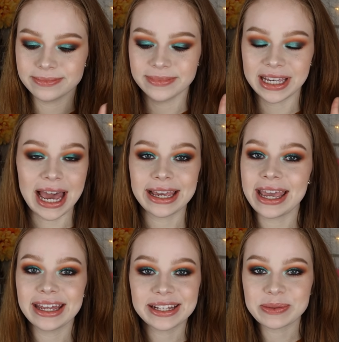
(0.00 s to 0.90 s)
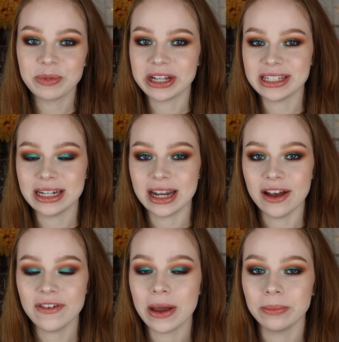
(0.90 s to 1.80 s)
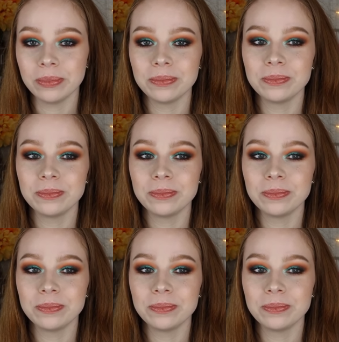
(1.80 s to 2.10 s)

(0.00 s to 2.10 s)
Like, I can't express it enough. I'm